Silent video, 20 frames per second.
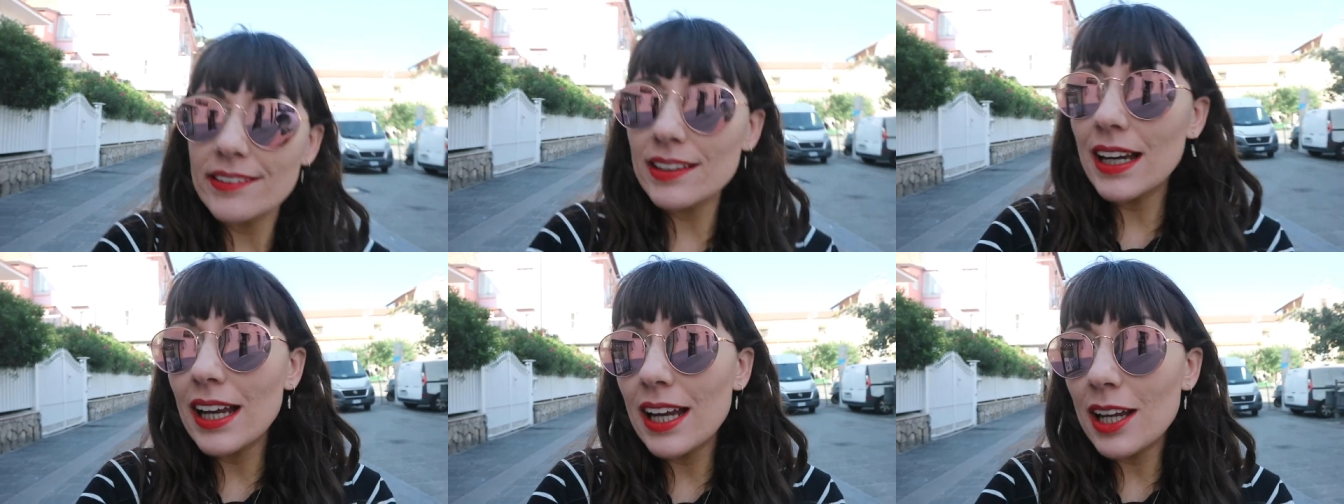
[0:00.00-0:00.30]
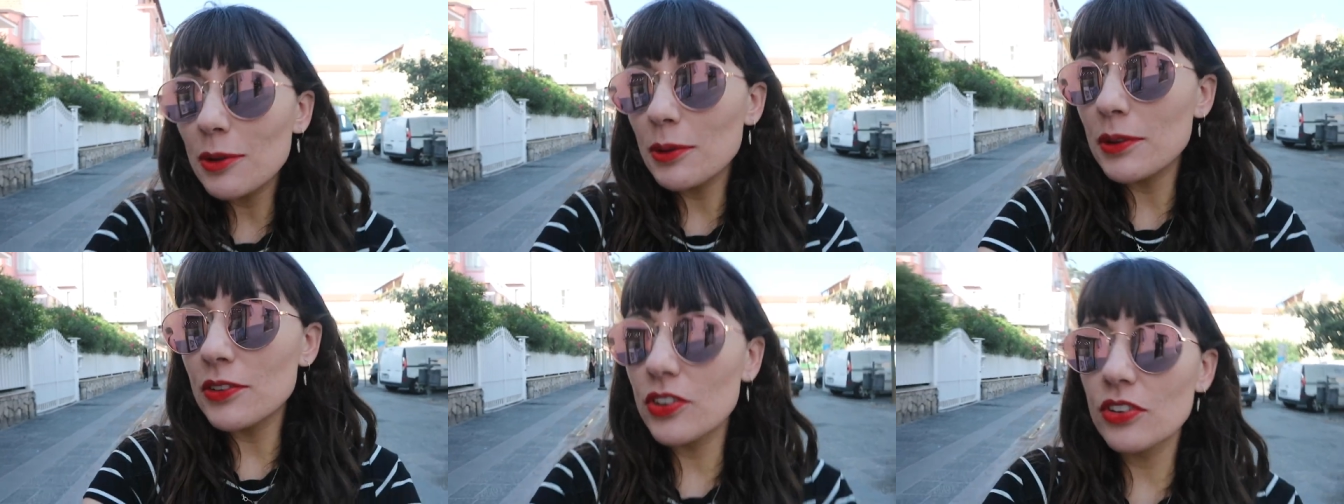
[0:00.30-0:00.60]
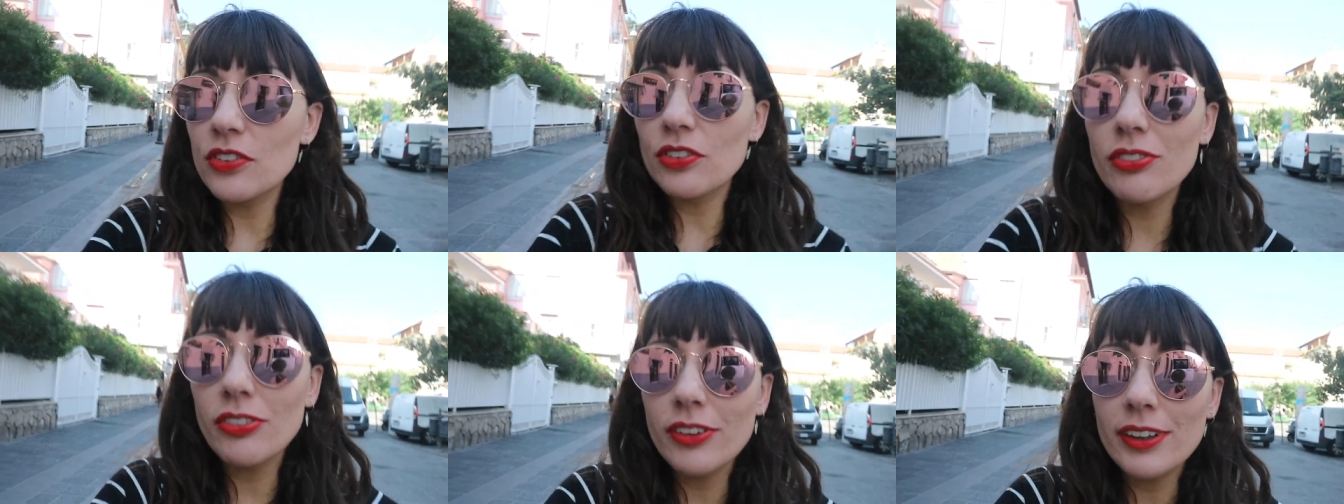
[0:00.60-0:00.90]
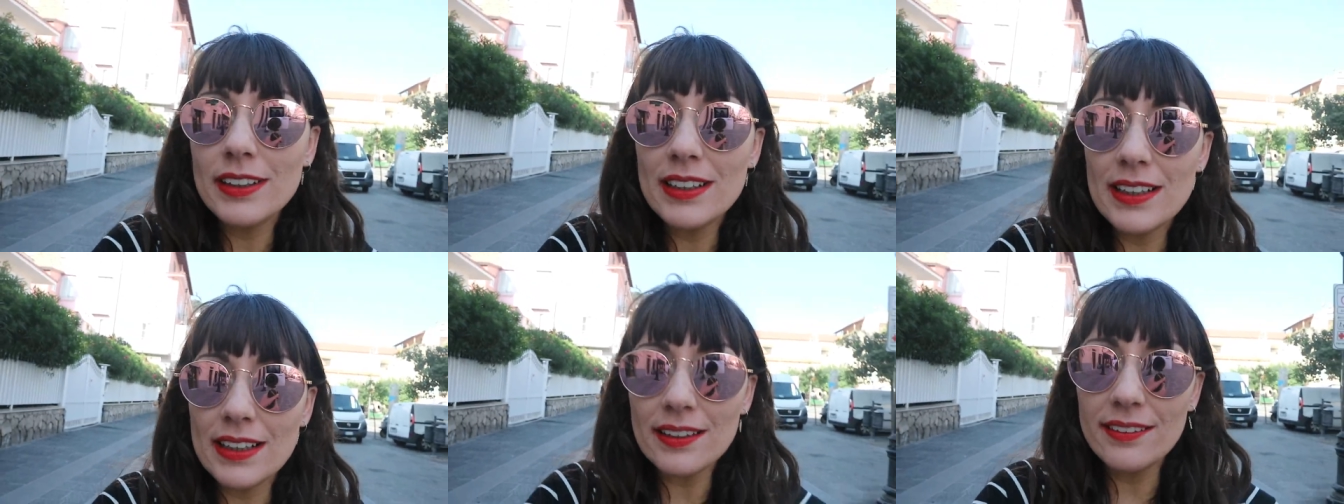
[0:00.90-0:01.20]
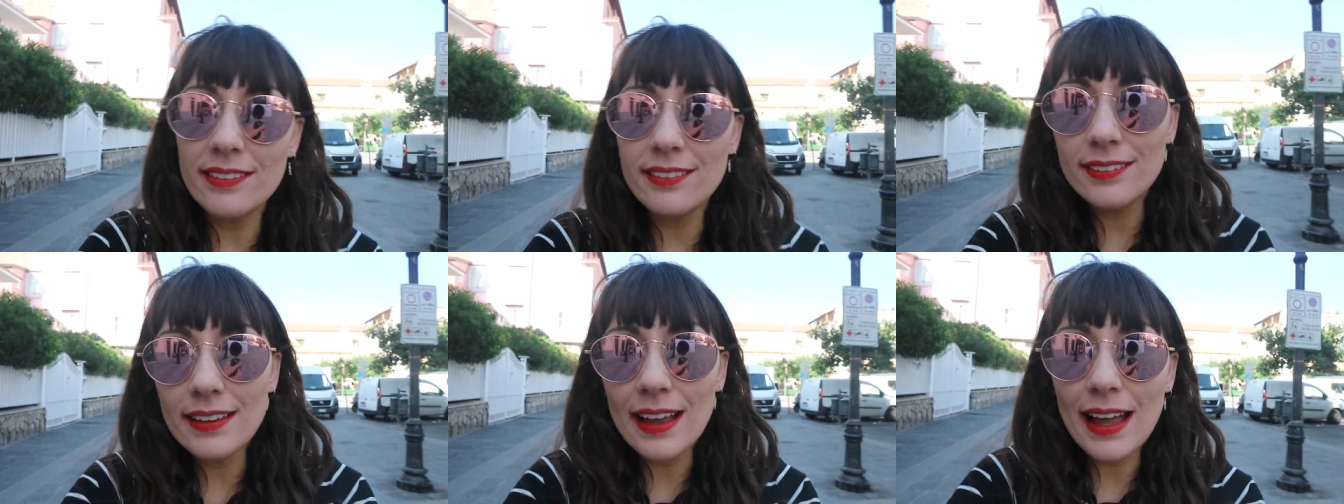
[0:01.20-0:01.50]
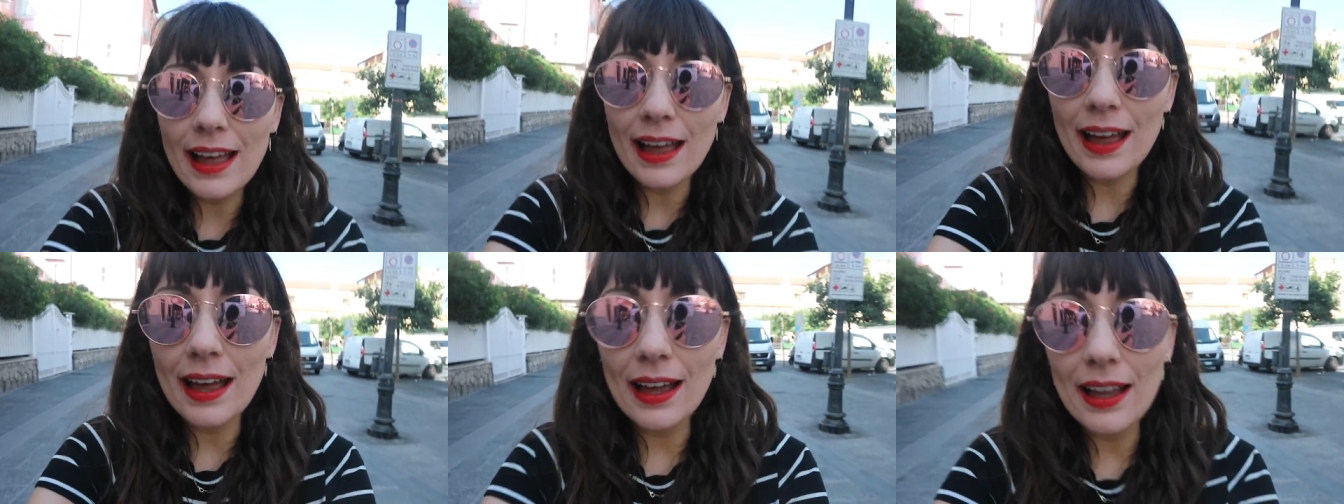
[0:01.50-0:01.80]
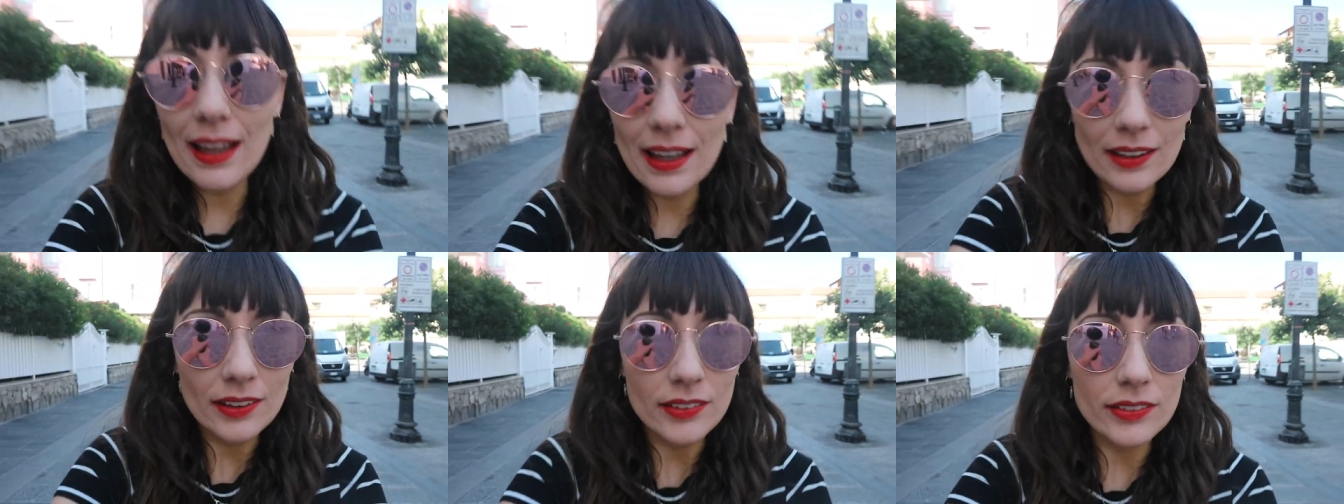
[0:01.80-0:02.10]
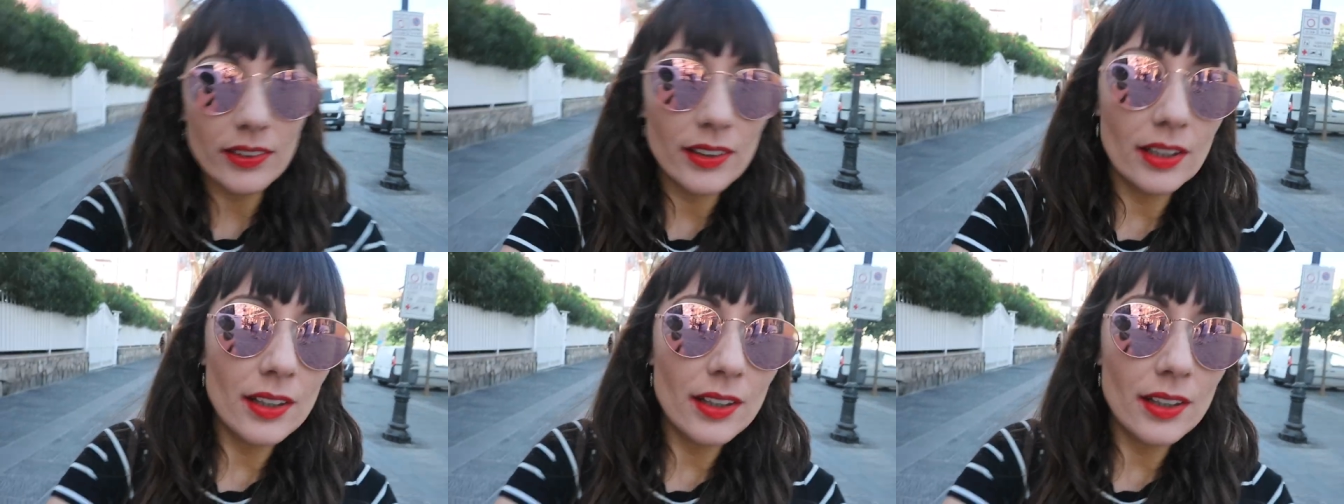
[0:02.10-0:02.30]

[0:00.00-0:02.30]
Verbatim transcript: today which is really sad